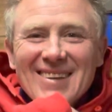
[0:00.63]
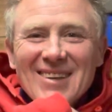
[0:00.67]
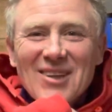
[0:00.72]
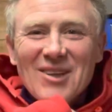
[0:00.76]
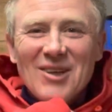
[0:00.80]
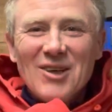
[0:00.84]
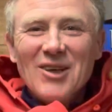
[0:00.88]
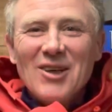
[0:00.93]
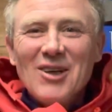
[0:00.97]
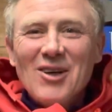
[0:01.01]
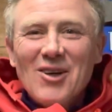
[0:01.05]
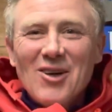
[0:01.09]

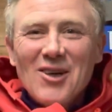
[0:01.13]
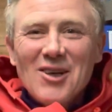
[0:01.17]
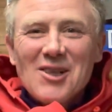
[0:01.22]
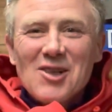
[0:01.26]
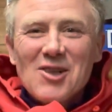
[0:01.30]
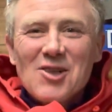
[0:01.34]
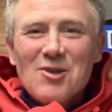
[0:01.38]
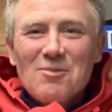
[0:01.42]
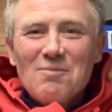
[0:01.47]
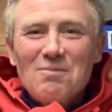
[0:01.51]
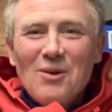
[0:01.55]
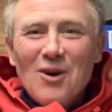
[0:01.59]
Oi oi,
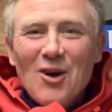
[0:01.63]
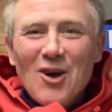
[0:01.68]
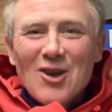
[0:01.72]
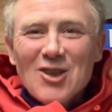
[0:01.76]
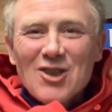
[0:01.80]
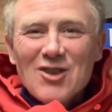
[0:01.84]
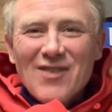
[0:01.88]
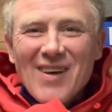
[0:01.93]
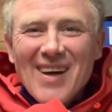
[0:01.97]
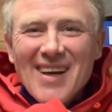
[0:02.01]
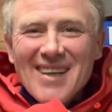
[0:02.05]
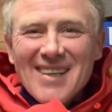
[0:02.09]

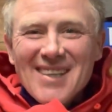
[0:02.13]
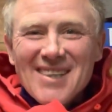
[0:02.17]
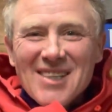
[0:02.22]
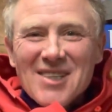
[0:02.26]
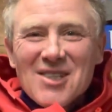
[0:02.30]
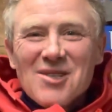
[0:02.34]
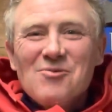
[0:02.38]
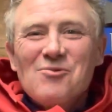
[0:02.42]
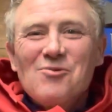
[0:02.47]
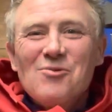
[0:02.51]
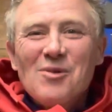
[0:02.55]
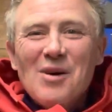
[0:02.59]
sports
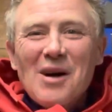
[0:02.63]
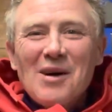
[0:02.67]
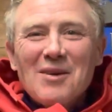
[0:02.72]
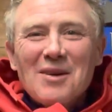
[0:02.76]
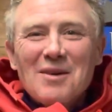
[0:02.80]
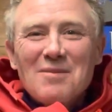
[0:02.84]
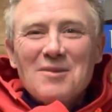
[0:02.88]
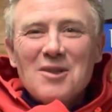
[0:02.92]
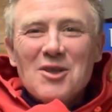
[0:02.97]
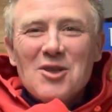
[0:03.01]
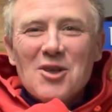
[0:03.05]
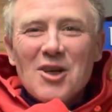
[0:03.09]
fans,
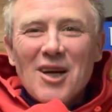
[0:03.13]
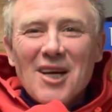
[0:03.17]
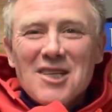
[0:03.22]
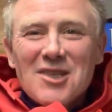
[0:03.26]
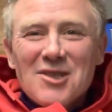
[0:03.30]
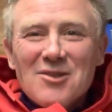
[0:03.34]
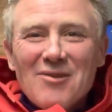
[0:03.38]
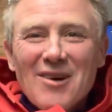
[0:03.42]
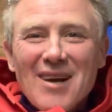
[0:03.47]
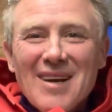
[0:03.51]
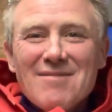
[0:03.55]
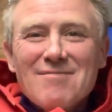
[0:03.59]
welcome to Chase
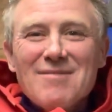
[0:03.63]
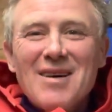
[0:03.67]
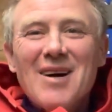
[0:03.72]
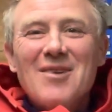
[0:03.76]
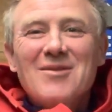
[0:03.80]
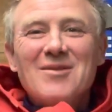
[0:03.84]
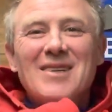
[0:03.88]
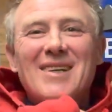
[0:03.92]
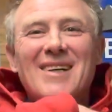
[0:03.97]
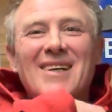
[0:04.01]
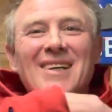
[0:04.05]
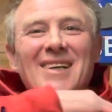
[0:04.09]
the Rainbow.
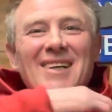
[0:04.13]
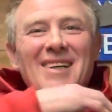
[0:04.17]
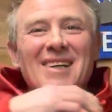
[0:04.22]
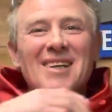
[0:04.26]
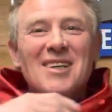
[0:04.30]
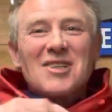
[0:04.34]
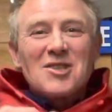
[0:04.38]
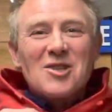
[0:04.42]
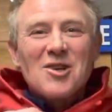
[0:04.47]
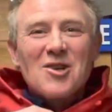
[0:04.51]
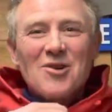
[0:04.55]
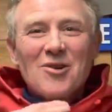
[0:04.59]

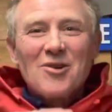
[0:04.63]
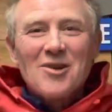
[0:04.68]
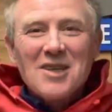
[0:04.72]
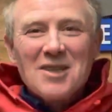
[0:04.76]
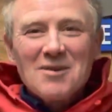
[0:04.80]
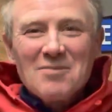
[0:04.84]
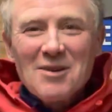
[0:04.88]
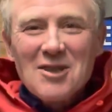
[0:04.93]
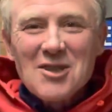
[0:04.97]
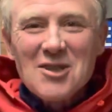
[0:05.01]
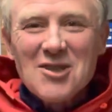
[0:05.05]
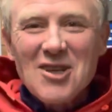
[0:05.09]
It's
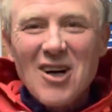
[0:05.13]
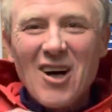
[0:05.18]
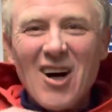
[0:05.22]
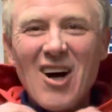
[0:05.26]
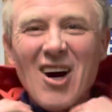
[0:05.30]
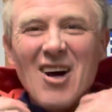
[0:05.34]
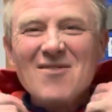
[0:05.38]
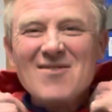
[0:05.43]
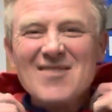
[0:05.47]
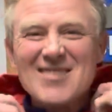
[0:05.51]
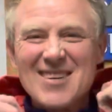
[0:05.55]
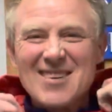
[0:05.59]
Christmas
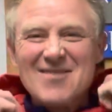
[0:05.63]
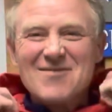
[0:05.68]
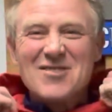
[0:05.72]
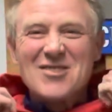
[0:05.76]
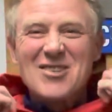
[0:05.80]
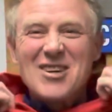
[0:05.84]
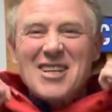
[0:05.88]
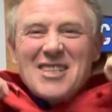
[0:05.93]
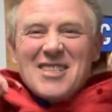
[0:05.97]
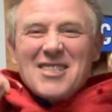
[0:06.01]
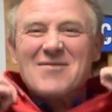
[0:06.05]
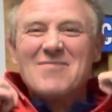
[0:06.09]
time. I'm
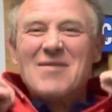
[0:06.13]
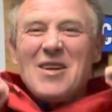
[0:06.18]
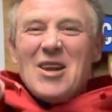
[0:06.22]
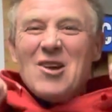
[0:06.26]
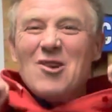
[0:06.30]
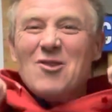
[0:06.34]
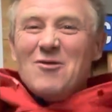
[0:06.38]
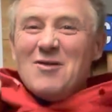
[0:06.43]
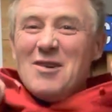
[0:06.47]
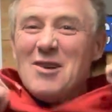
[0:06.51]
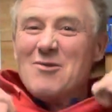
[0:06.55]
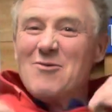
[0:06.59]
dressed in my
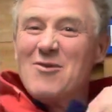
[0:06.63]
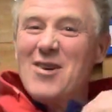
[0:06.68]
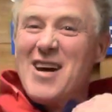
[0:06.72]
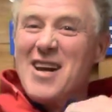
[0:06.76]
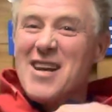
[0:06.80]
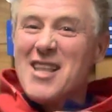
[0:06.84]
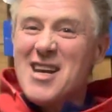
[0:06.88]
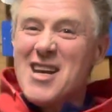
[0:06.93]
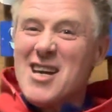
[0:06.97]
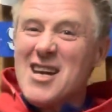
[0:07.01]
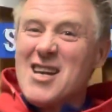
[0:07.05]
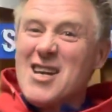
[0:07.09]
lovely
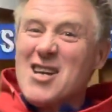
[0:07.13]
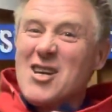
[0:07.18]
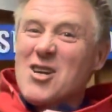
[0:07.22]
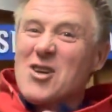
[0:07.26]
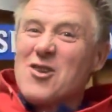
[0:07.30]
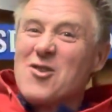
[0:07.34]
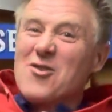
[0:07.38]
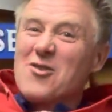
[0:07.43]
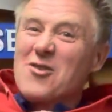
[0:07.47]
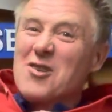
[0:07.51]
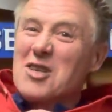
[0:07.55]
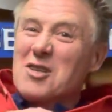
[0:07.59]
red
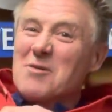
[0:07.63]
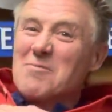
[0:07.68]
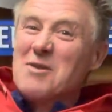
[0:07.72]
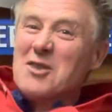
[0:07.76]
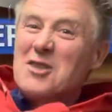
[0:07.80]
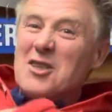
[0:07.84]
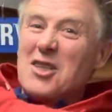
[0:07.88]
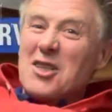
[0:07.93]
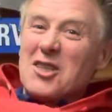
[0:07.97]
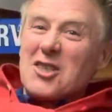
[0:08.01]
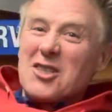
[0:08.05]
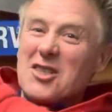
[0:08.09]

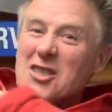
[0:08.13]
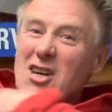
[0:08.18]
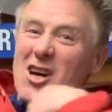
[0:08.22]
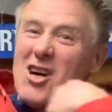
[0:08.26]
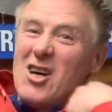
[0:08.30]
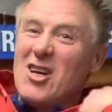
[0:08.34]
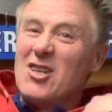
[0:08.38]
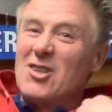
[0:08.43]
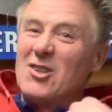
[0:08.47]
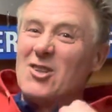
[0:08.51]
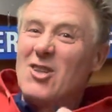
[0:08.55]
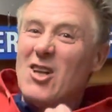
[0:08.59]
Christmassy
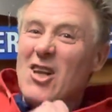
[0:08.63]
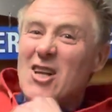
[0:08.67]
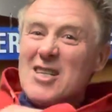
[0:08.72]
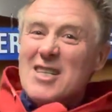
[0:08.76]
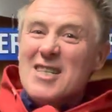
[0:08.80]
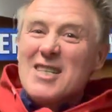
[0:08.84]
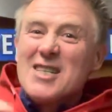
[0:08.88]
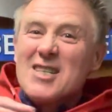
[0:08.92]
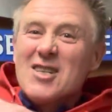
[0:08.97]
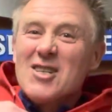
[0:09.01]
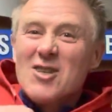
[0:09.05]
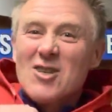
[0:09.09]
style
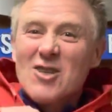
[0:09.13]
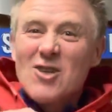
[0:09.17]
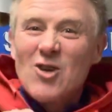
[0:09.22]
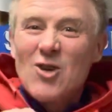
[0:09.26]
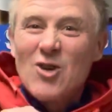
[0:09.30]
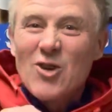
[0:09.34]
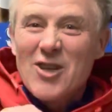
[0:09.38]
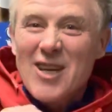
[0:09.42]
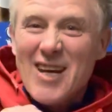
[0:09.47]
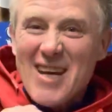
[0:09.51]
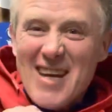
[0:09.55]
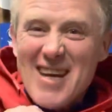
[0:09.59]

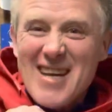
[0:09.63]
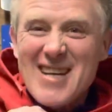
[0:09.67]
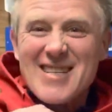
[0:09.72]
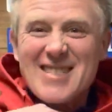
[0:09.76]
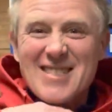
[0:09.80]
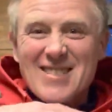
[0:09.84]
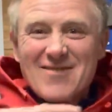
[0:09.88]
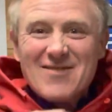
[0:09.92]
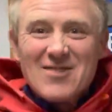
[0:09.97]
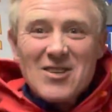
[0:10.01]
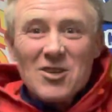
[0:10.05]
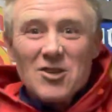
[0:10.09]
hoodie, and
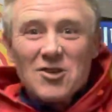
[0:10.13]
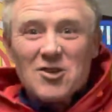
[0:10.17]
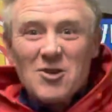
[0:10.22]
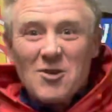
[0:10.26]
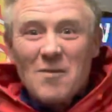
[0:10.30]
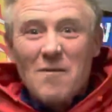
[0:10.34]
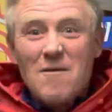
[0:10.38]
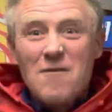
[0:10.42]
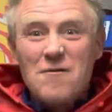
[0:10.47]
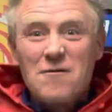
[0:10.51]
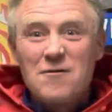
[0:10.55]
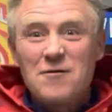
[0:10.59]
I've got
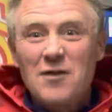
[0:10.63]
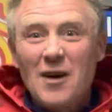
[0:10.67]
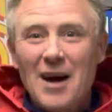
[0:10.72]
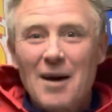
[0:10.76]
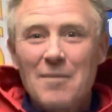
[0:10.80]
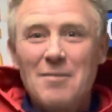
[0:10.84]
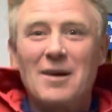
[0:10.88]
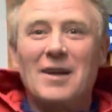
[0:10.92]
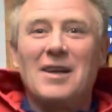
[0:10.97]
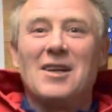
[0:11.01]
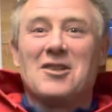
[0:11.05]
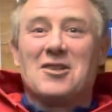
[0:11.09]
some
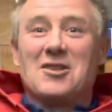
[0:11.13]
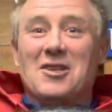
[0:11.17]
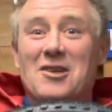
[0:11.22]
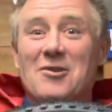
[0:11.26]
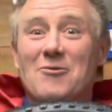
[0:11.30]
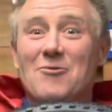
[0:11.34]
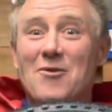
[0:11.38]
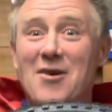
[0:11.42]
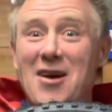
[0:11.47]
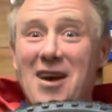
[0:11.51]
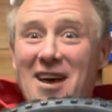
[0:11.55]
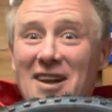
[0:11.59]
fabulously
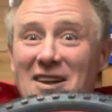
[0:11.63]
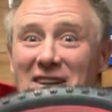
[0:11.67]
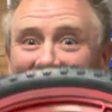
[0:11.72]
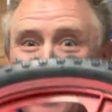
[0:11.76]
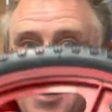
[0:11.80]
red